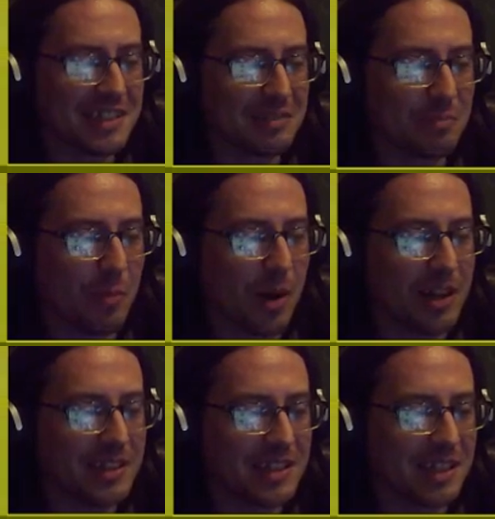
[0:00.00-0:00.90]
the
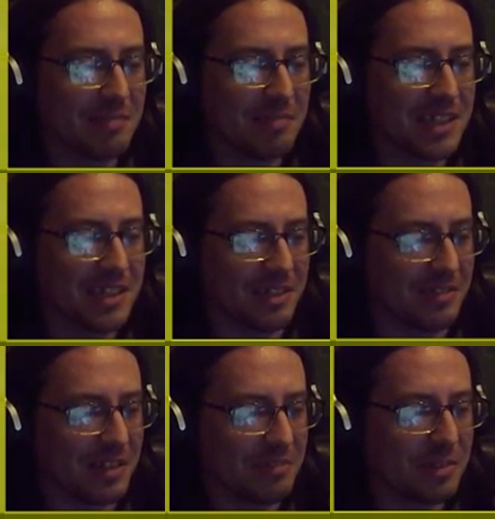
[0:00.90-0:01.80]
worst thing we could
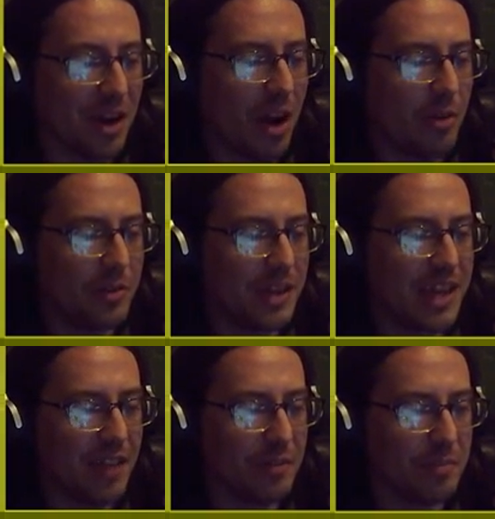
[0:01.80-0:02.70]
do. It would
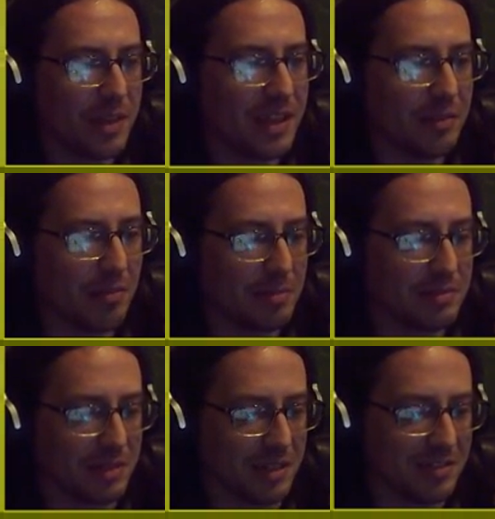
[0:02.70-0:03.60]
only ever be a web
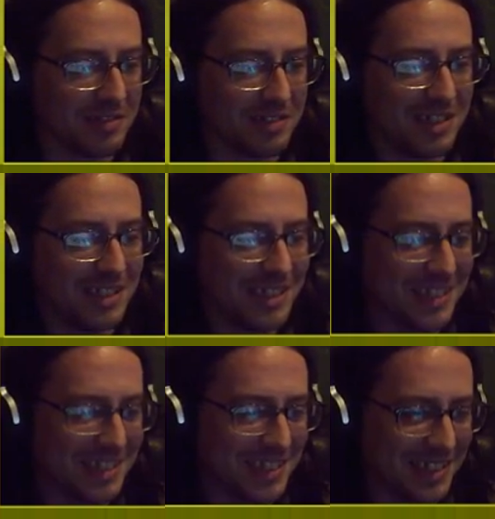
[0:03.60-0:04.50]
spinner.
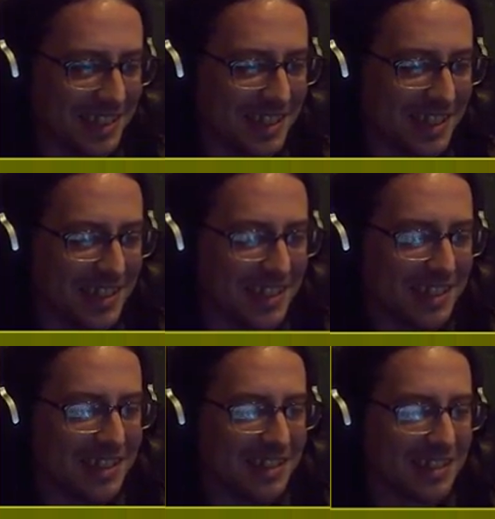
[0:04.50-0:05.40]

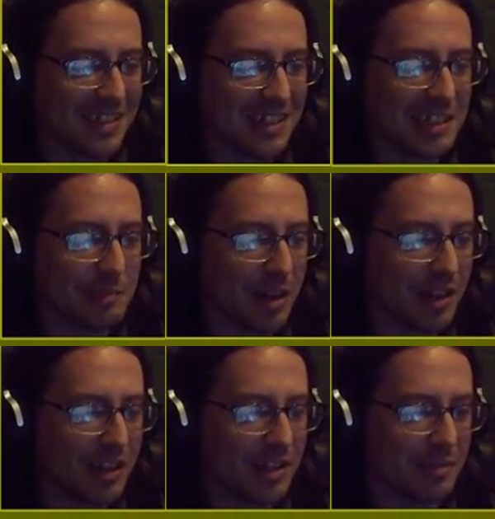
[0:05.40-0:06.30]

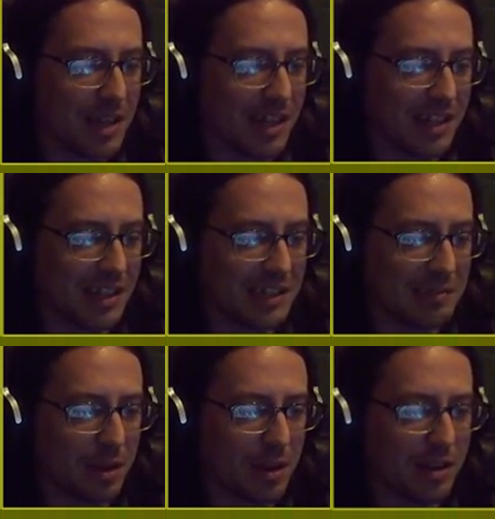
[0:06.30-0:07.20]
Spider-Man,
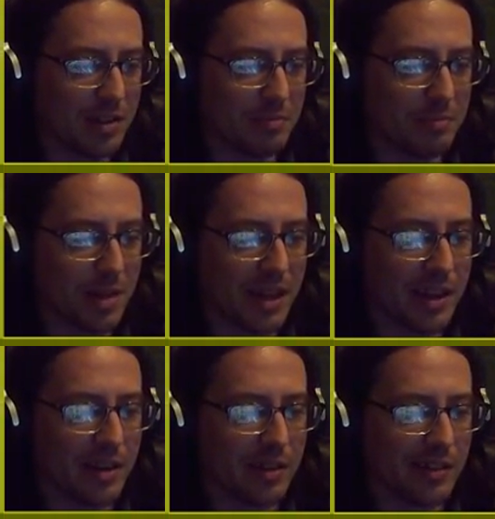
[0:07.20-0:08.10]

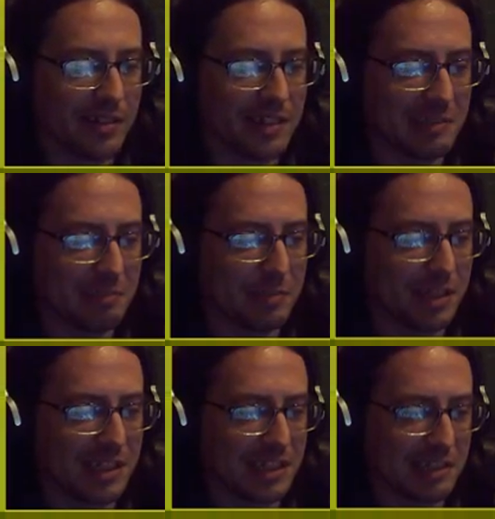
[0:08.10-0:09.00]
Spider-Man
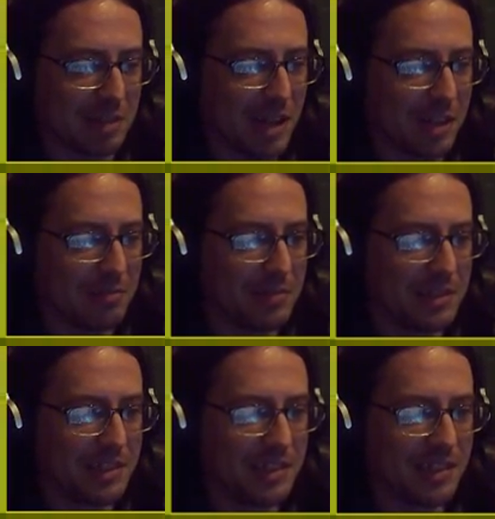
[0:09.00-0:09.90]
spins his webs.
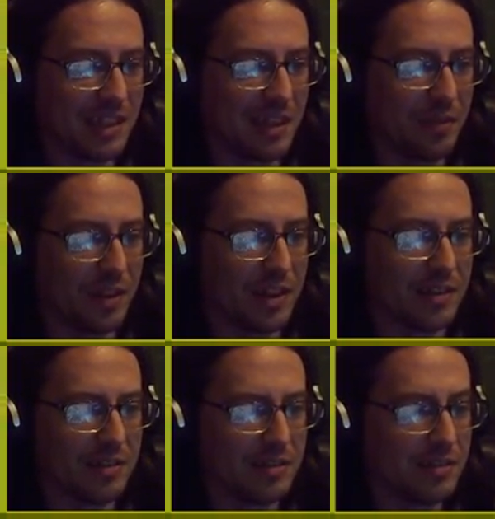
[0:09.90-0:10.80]
I'm a
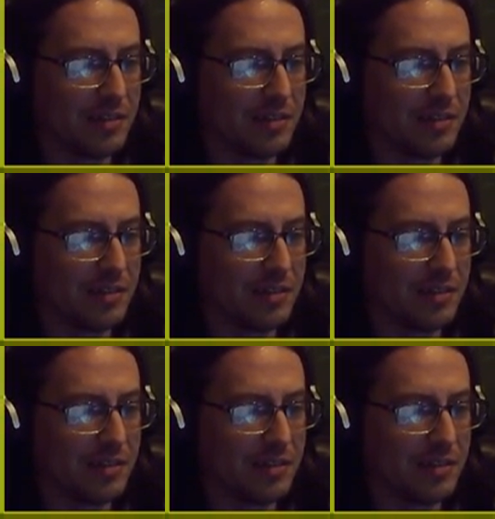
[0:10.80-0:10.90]
fan.